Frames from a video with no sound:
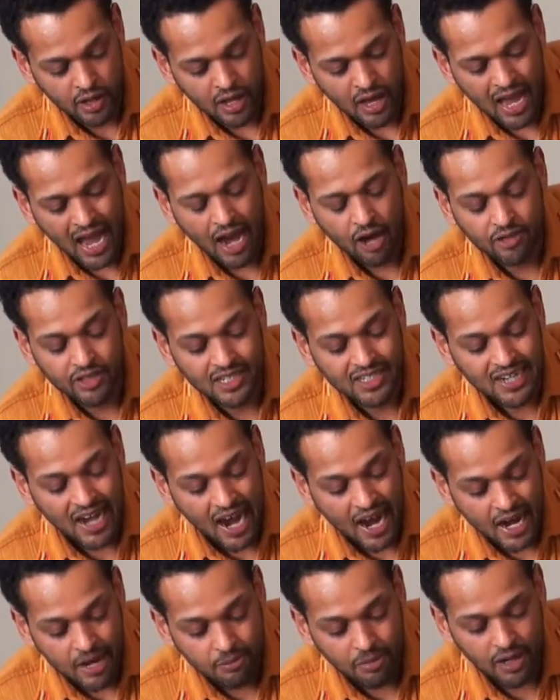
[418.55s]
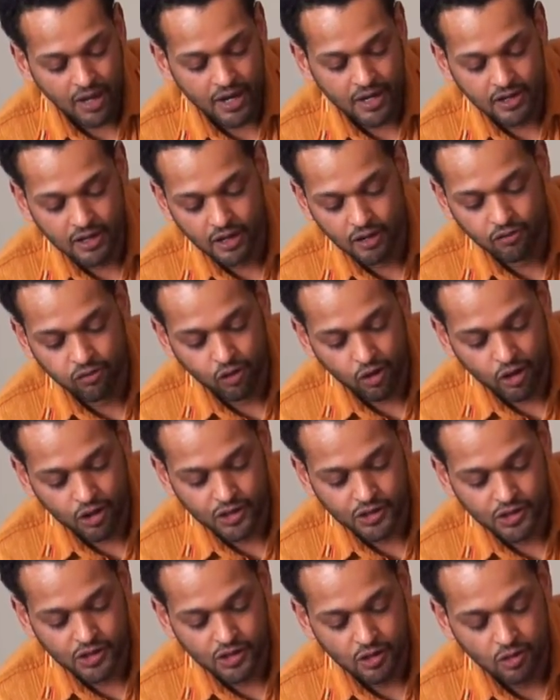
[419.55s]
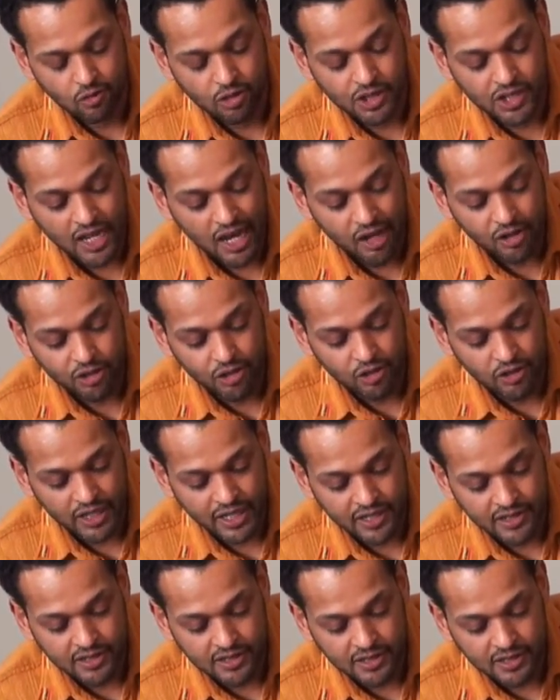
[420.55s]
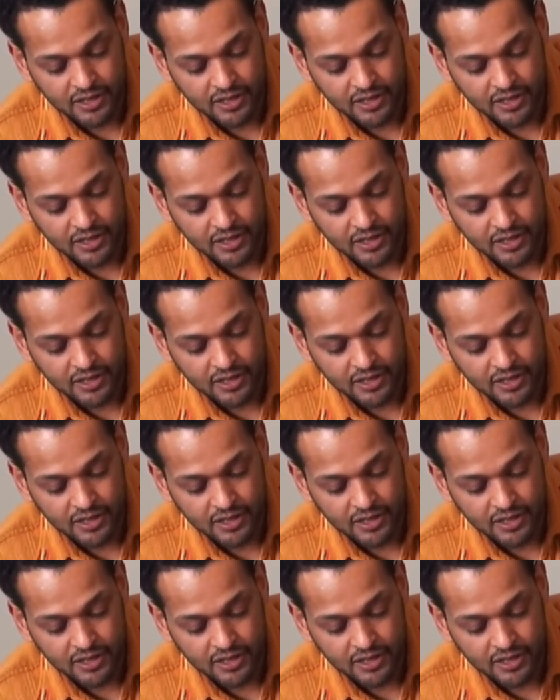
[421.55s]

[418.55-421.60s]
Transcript: how the timeline of loss was calculated.